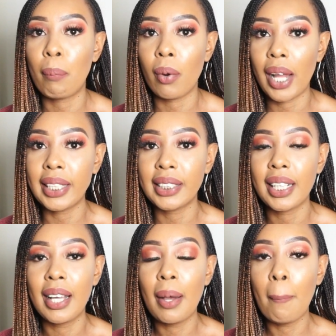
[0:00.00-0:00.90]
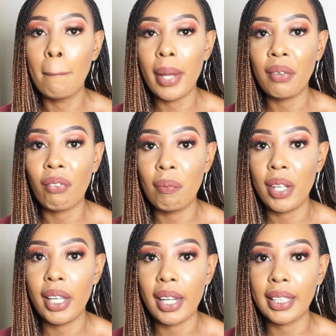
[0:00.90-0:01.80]
products made for
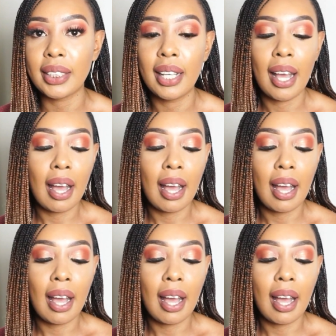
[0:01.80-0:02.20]
beginners.